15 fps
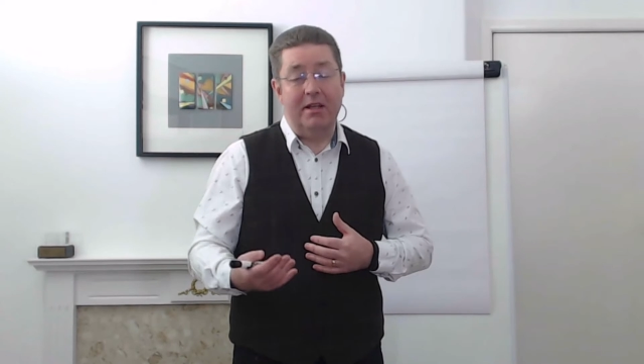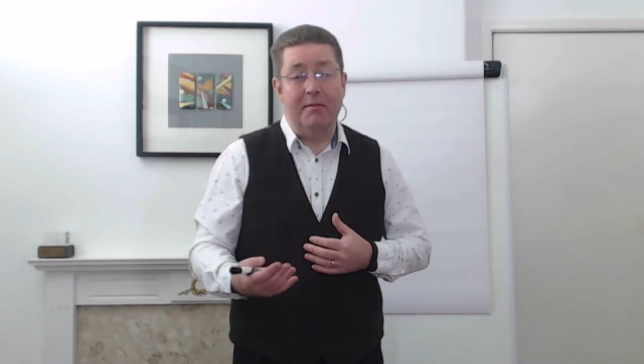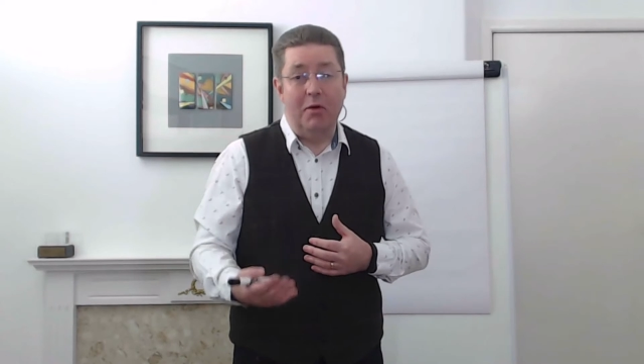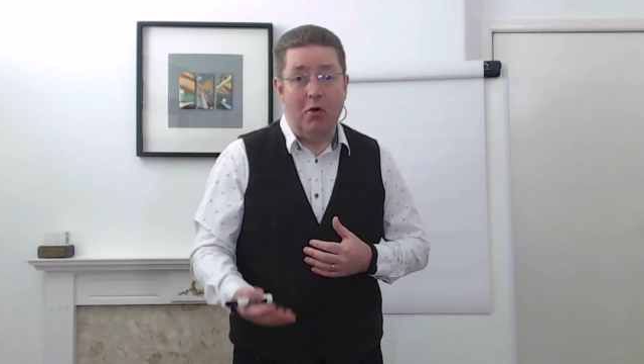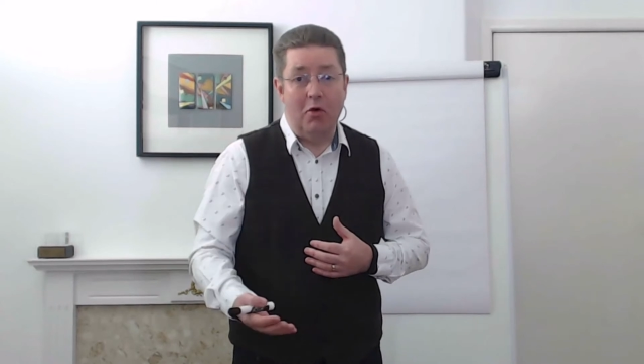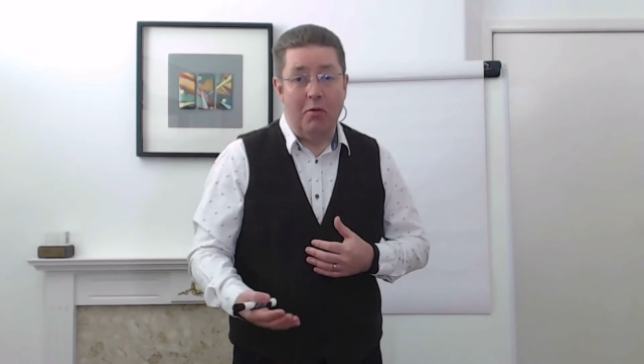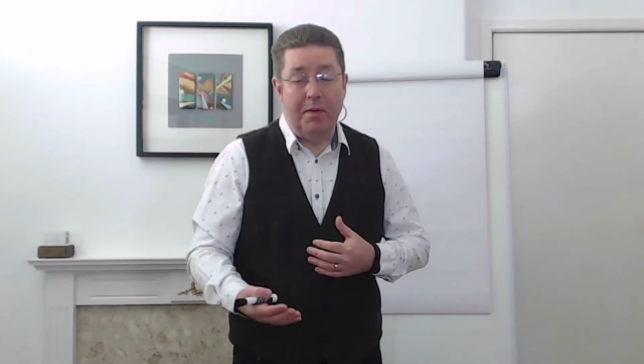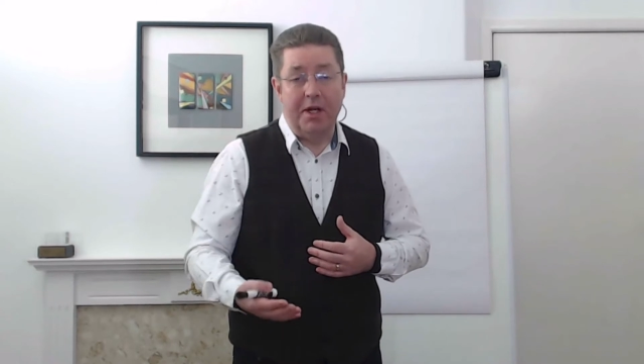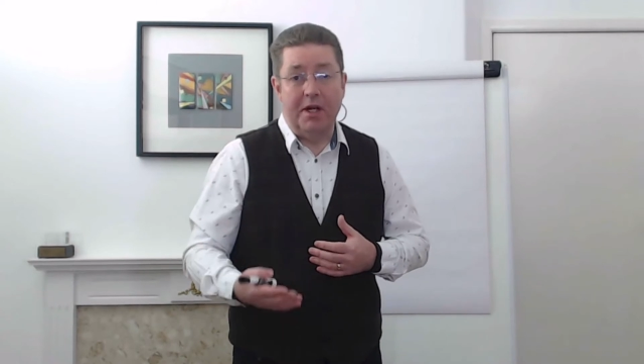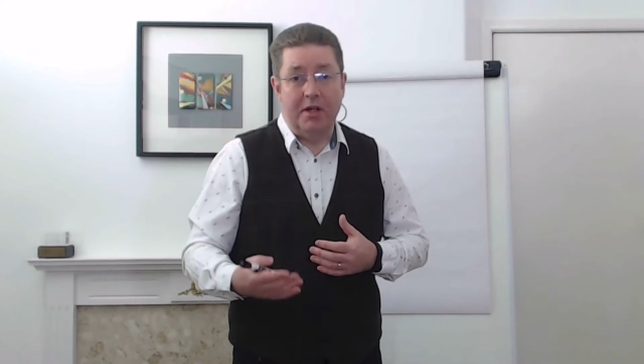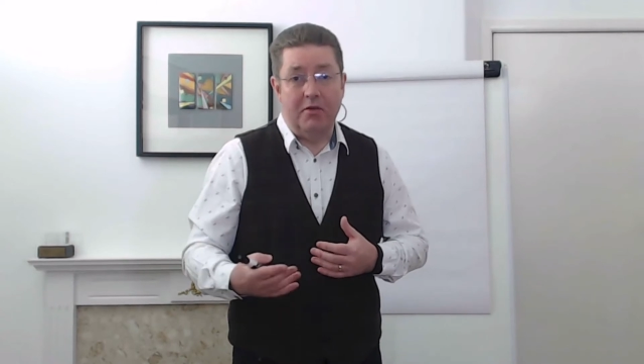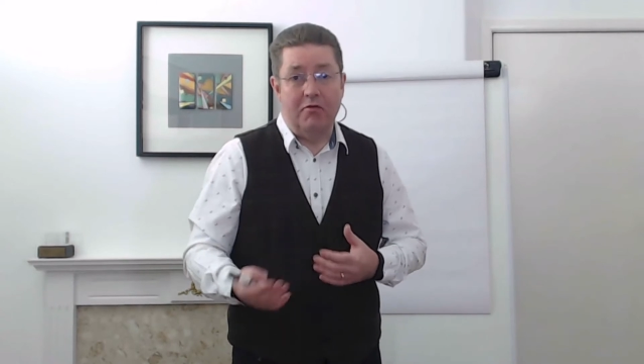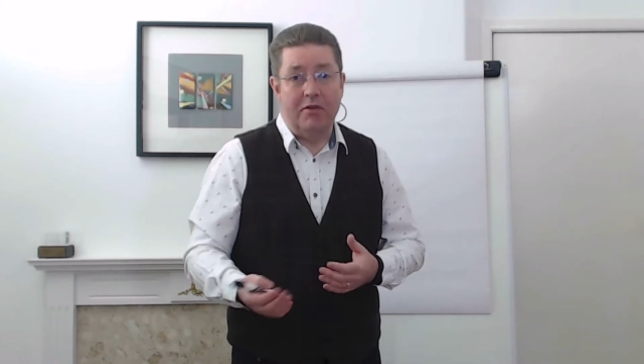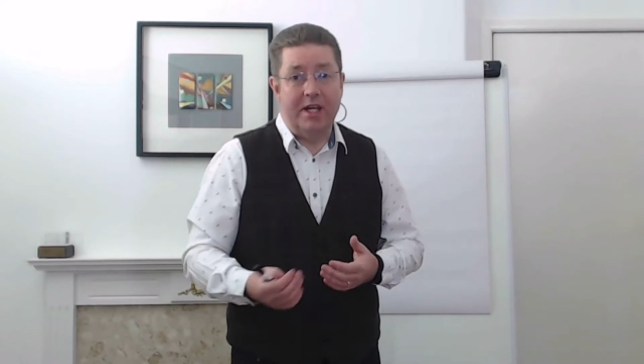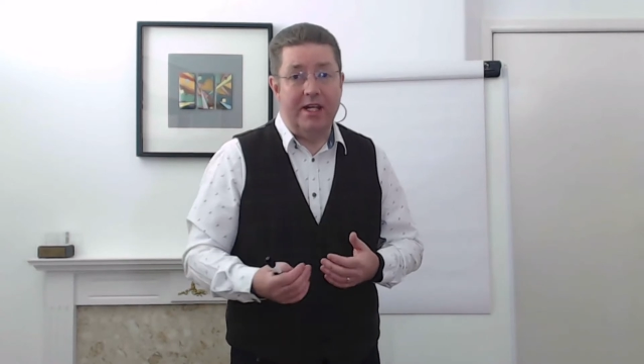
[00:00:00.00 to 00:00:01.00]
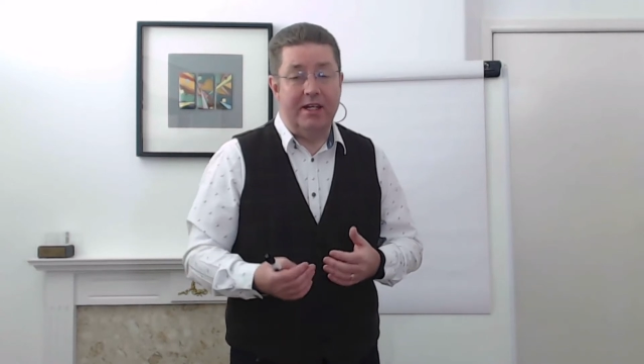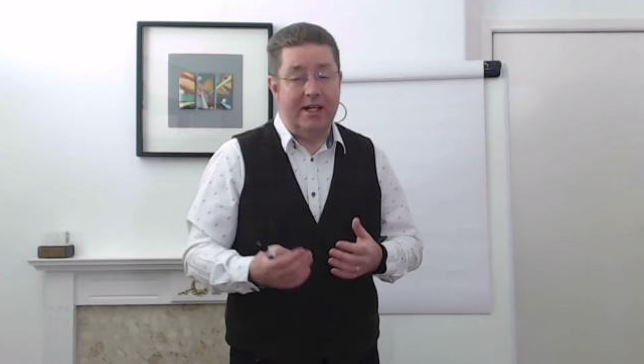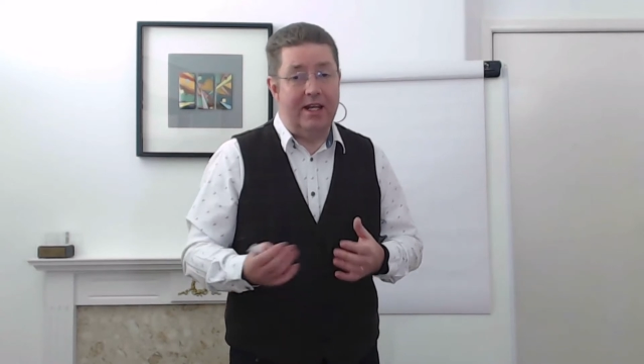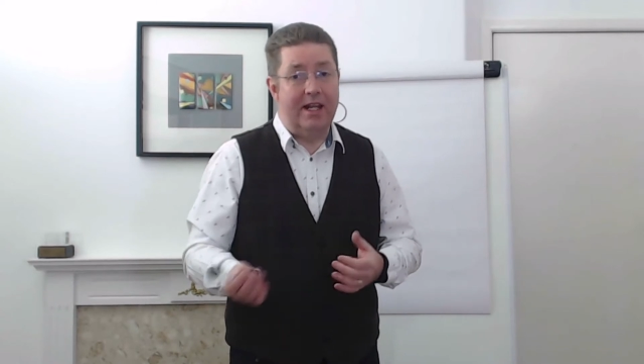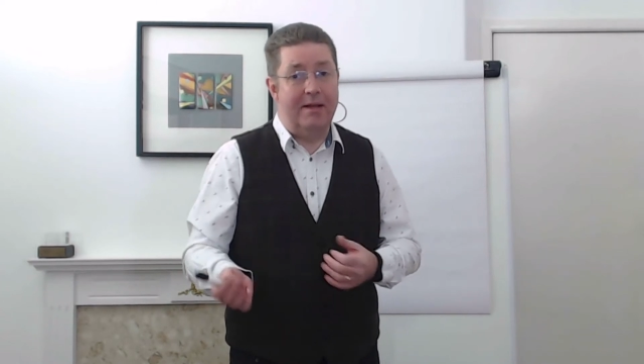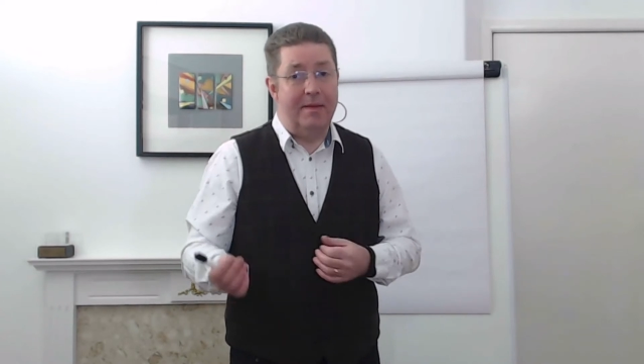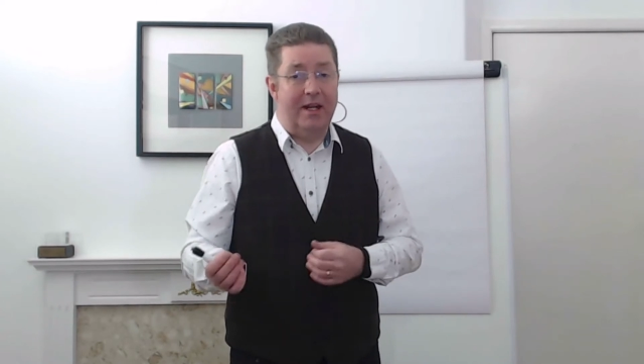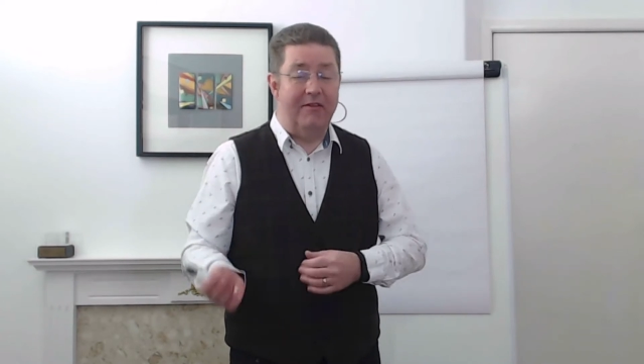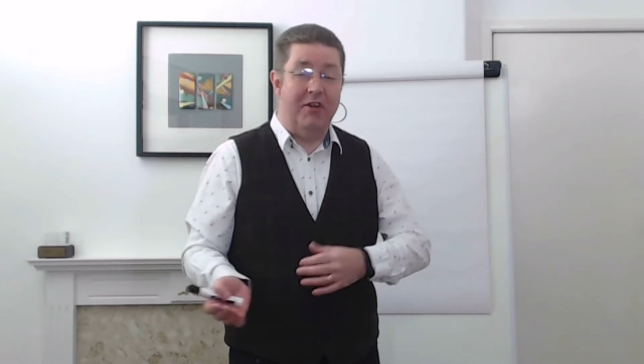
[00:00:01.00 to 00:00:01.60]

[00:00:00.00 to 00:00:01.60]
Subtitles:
them open and read an email.